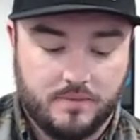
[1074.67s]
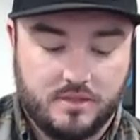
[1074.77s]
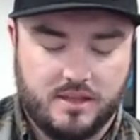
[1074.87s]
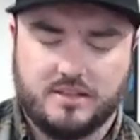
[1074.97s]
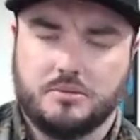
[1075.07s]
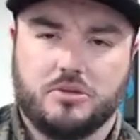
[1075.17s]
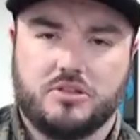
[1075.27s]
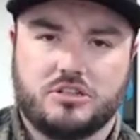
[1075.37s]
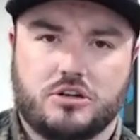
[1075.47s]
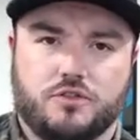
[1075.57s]
The nice thing about
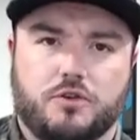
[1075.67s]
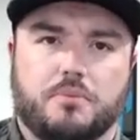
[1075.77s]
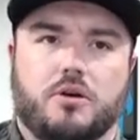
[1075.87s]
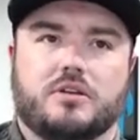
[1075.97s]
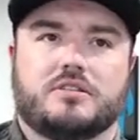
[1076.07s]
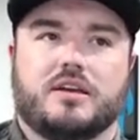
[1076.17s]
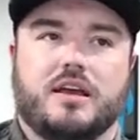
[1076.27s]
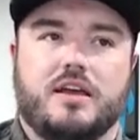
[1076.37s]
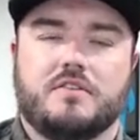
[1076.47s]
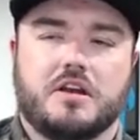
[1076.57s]
this year's football is like
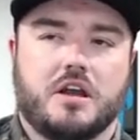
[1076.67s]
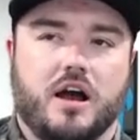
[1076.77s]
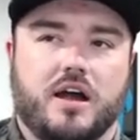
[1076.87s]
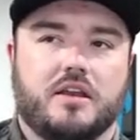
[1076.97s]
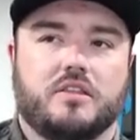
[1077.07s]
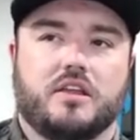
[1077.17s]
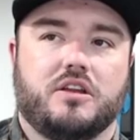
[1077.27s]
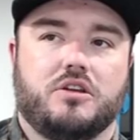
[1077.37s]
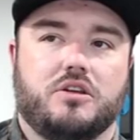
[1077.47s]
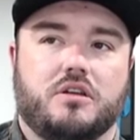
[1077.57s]
even a nine that,
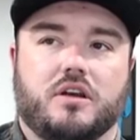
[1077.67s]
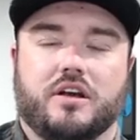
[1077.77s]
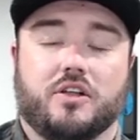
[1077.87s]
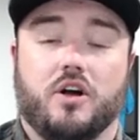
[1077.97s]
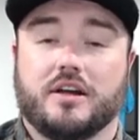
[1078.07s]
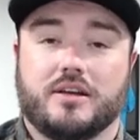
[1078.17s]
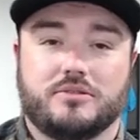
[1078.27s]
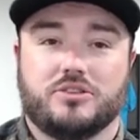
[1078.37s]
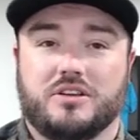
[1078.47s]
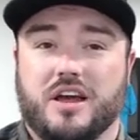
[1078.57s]
like a lot of
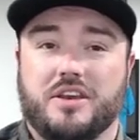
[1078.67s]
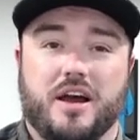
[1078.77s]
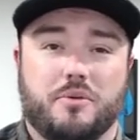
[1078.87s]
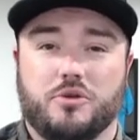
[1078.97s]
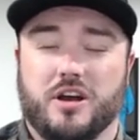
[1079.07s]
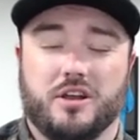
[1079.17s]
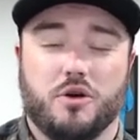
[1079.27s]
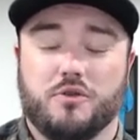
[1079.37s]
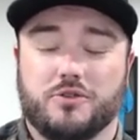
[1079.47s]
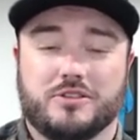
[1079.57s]
times a nine will kind of
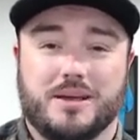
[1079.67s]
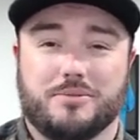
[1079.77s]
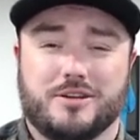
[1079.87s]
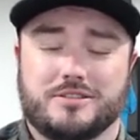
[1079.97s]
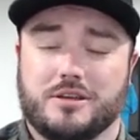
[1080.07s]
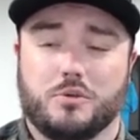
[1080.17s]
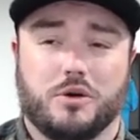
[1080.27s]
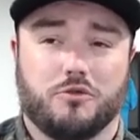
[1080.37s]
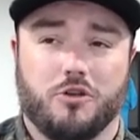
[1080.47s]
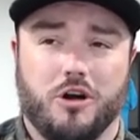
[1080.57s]
go for the same price as like what a
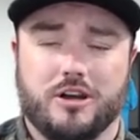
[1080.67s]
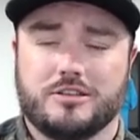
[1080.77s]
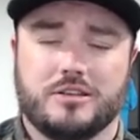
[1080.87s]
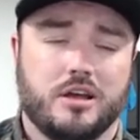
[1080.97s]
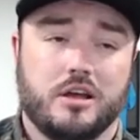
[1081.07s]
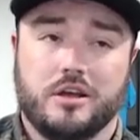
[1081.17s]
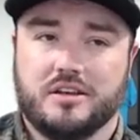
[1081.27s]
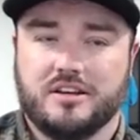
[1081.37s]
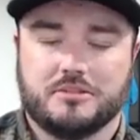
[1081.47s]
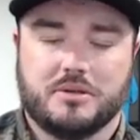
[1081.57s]
raw is.
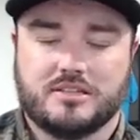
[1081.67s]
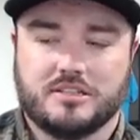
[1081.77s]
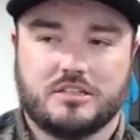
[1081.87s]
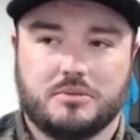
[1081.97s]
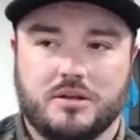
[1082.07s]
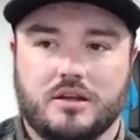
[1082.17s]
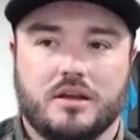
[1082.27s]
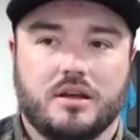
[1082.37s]
Doesn't make sense to me.